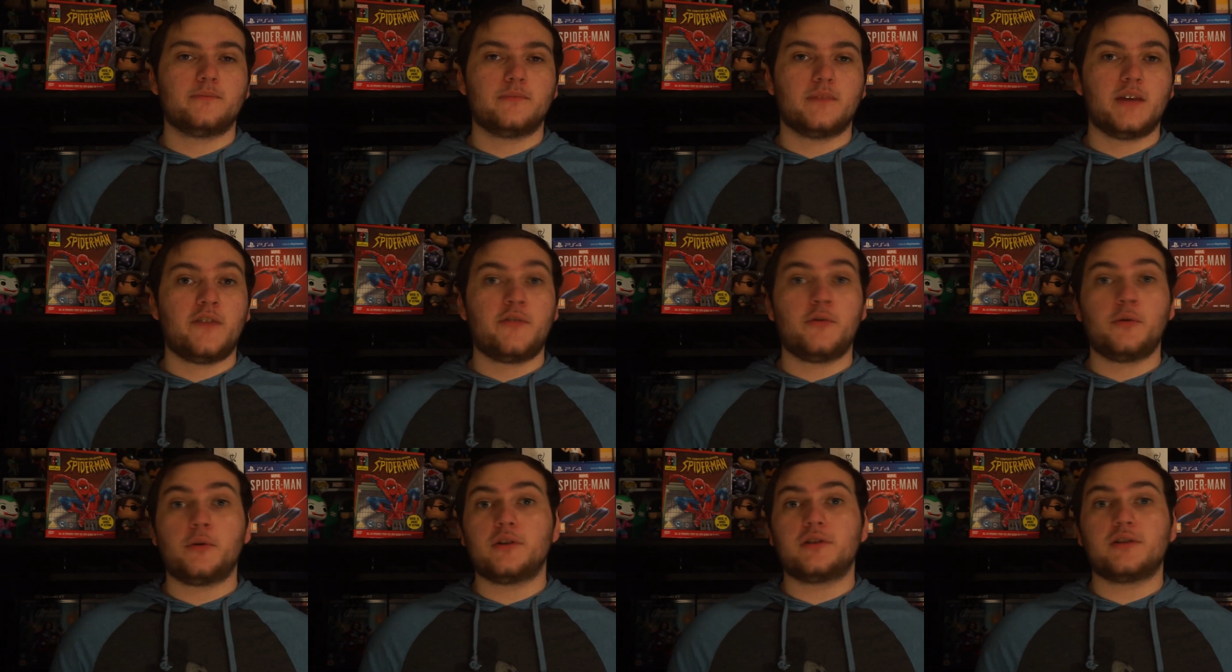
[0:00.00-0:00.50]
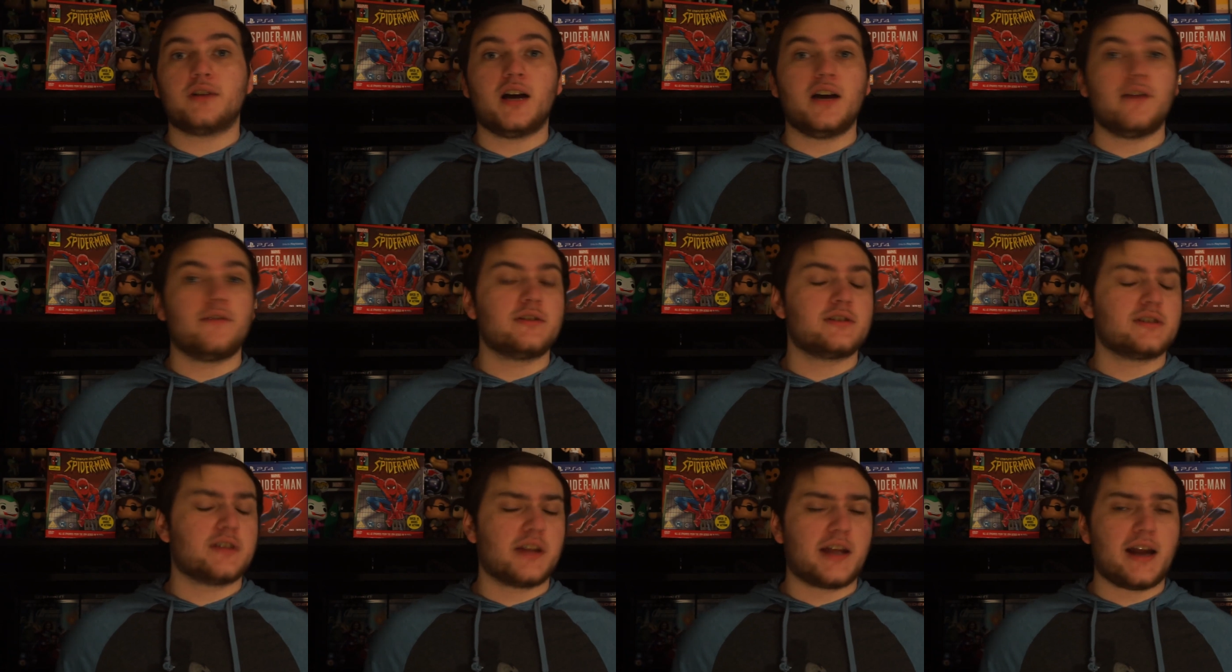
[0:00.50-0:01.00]
If you want to dive
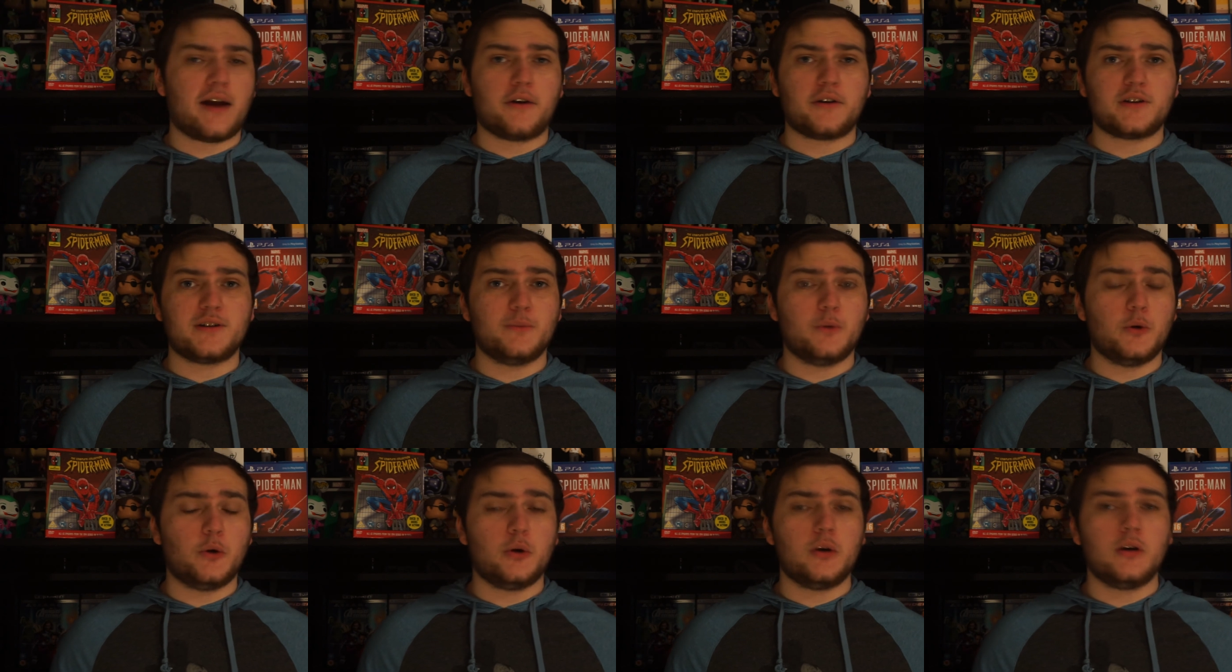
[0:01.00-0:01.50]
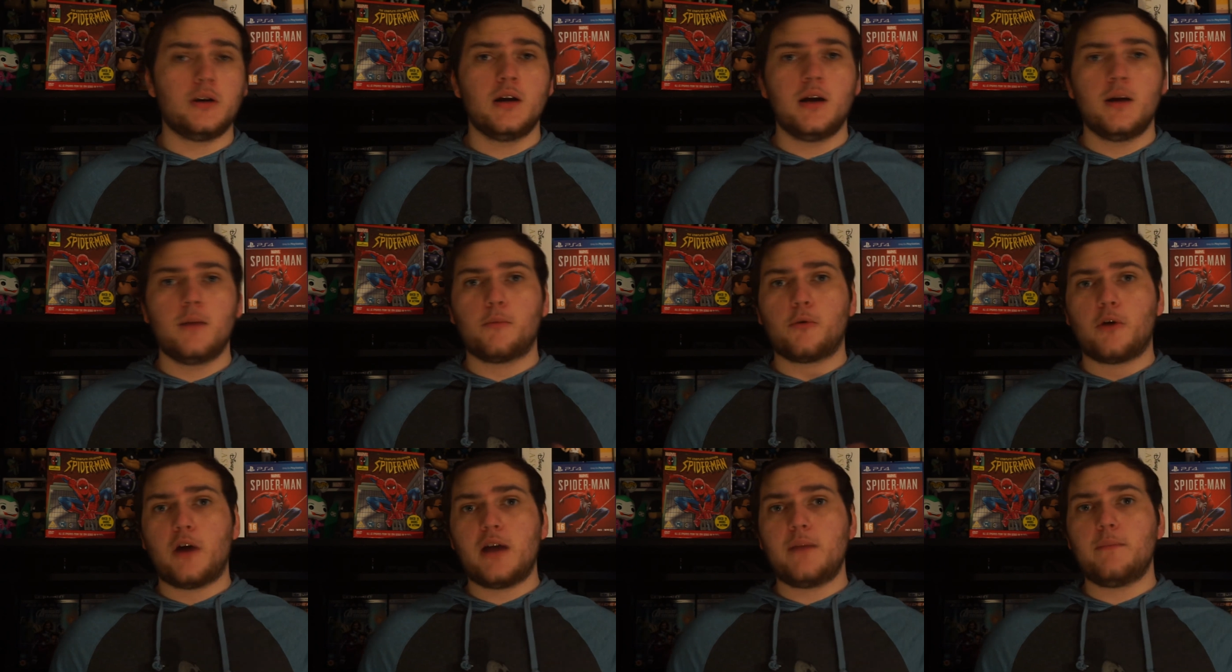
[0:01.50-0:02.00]
into the character more,
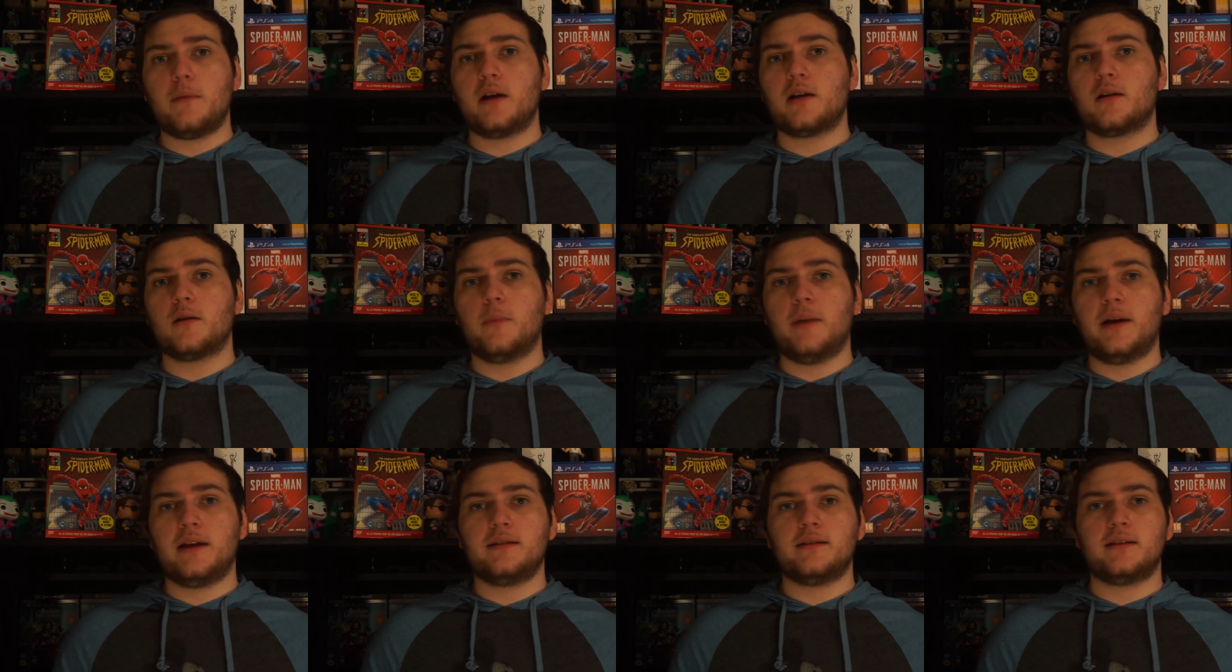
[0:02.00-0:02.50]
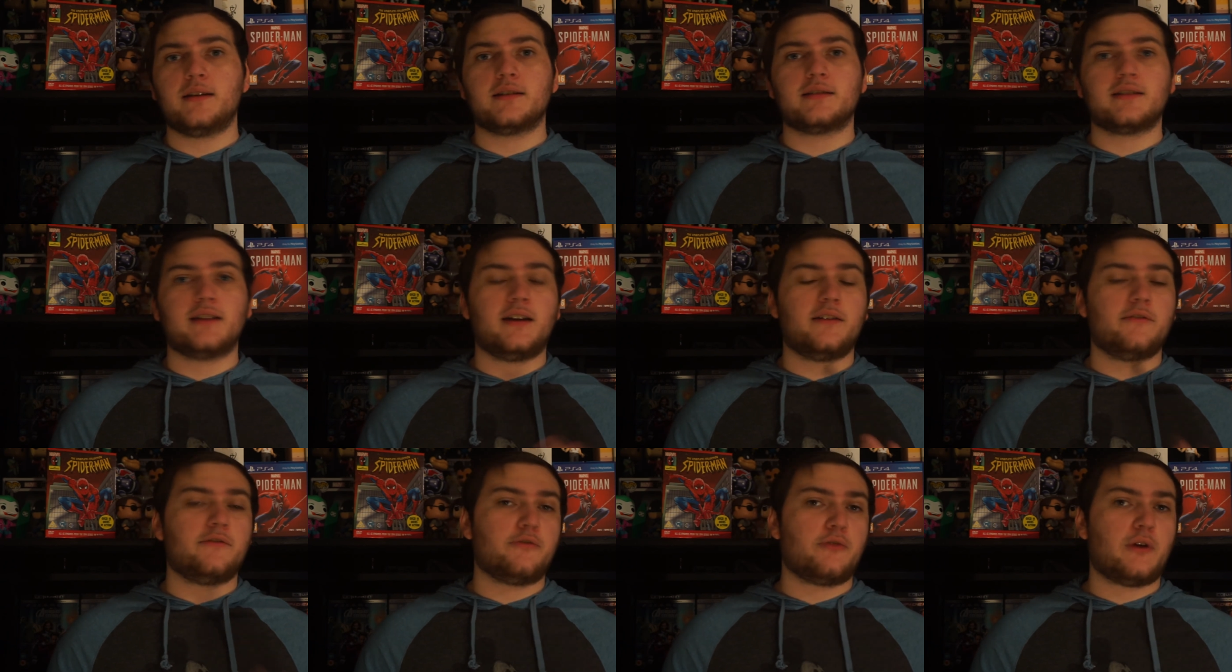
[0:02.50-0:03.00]
Brian Michael Bendis
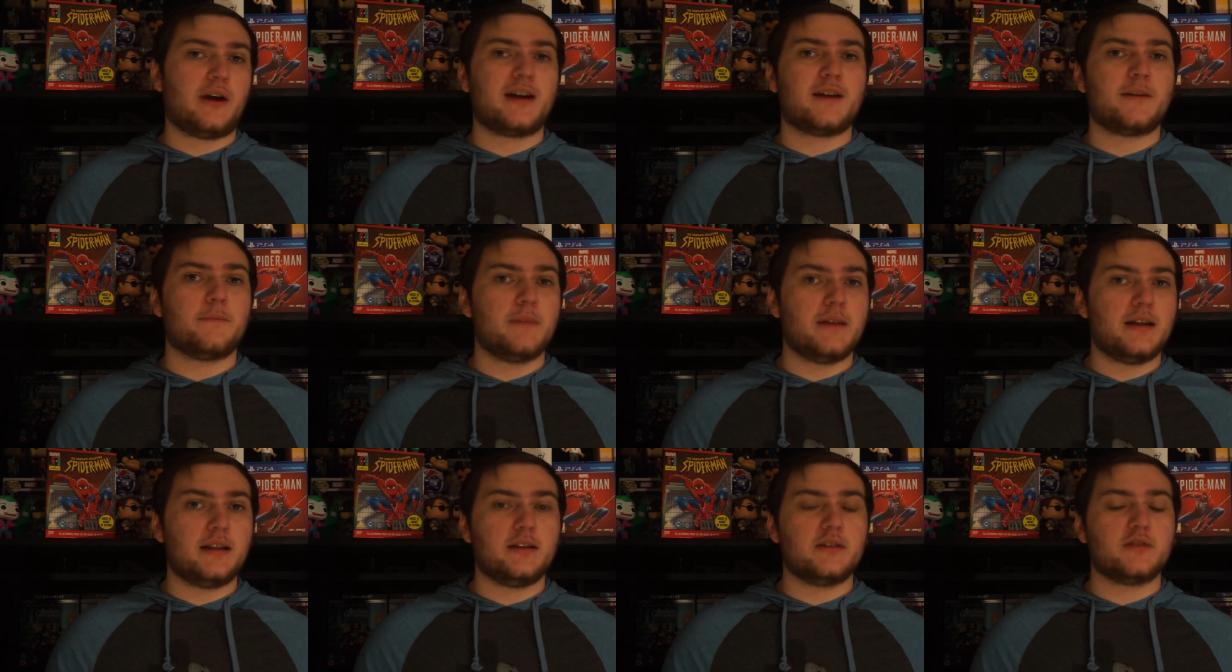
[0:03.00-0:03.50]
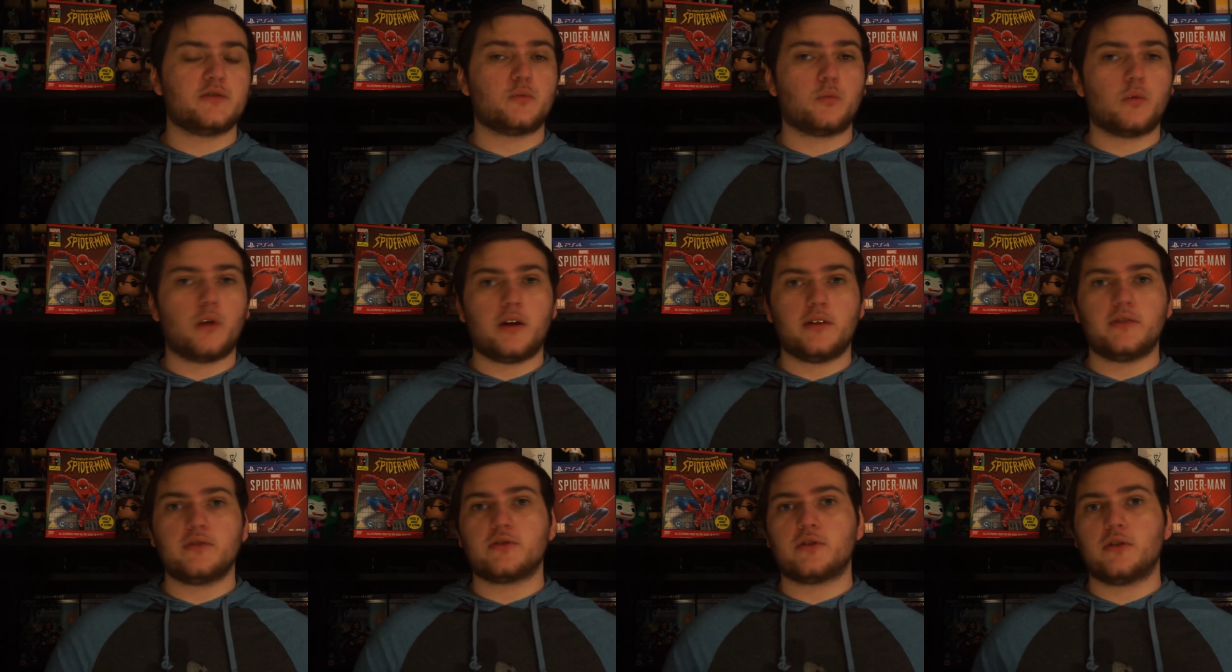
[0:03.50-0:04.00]
and Frank Miller's
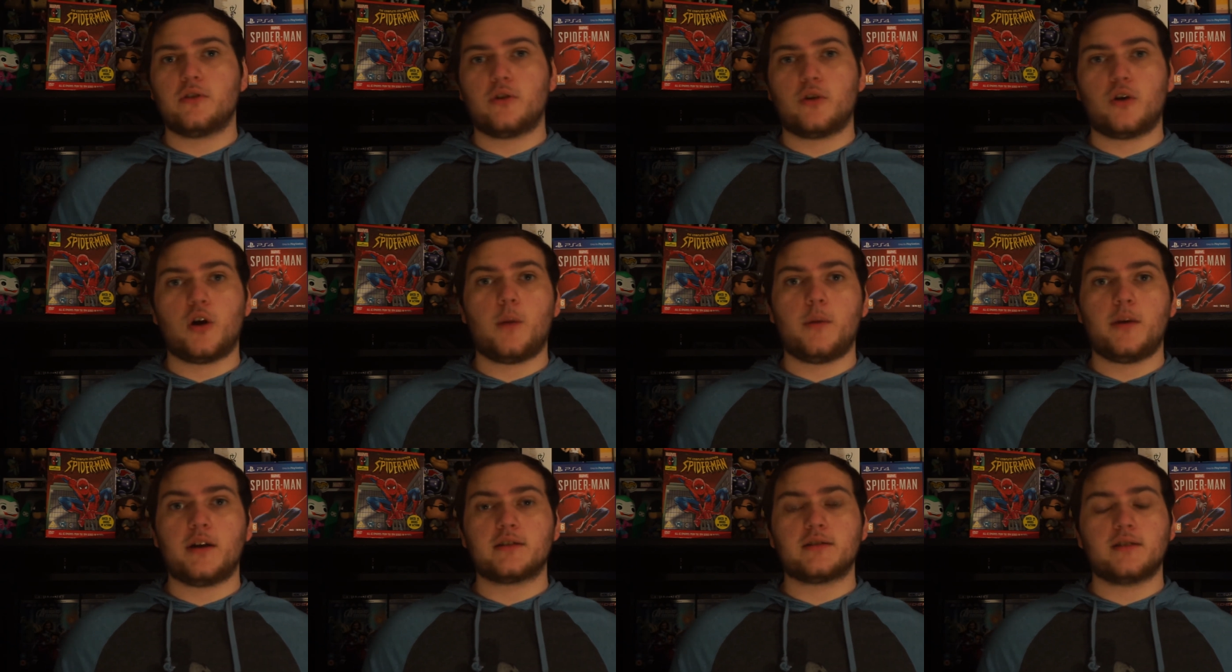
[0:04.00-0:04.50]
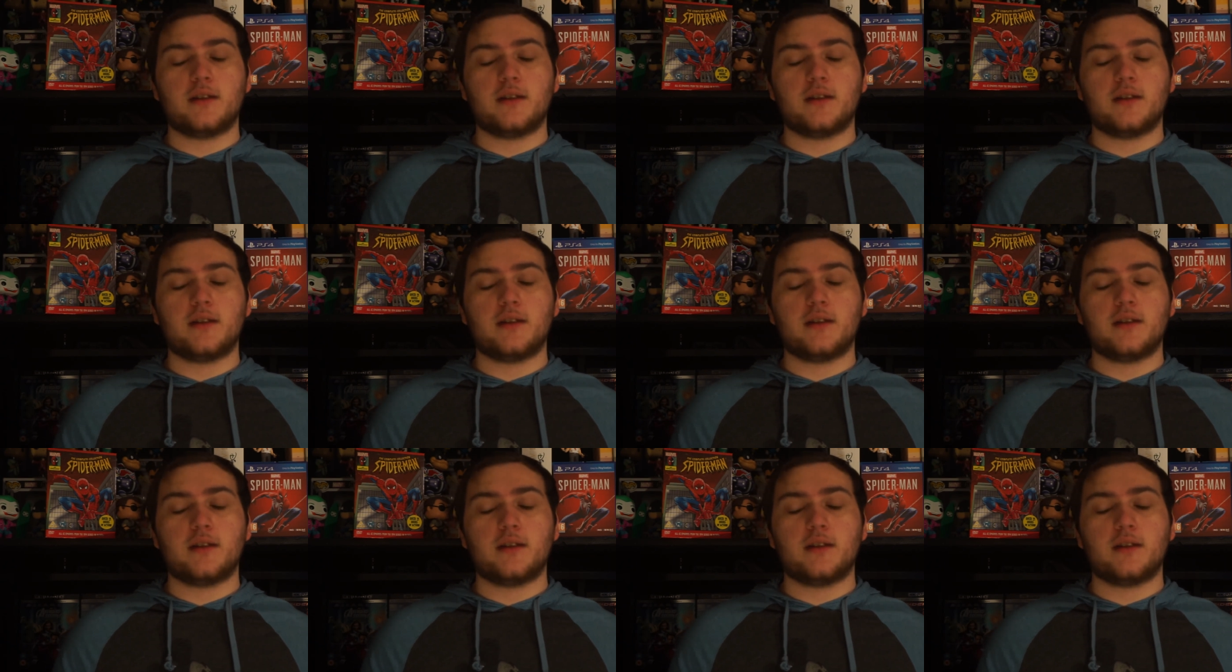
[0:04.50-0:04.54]
runs on the comics